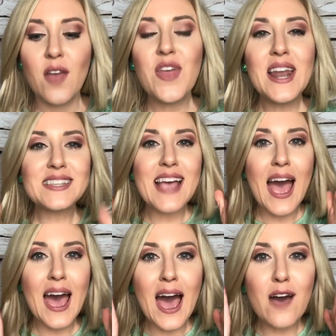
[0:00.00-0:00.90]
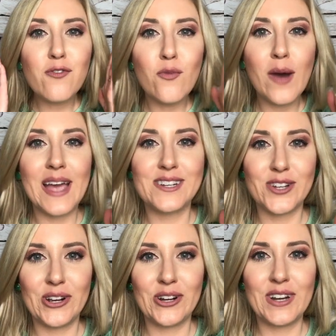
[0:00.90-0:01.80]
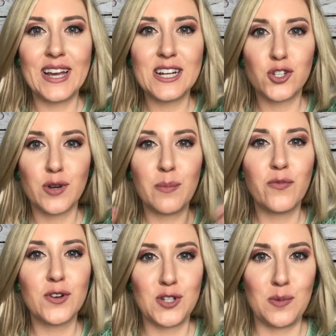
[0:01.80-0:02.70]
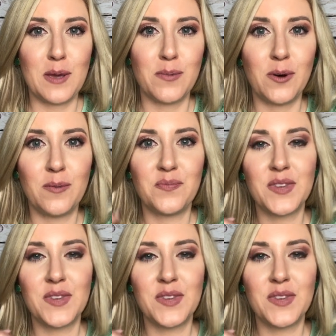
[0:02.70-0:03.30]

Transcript: That is halfway to earning a trip for two people.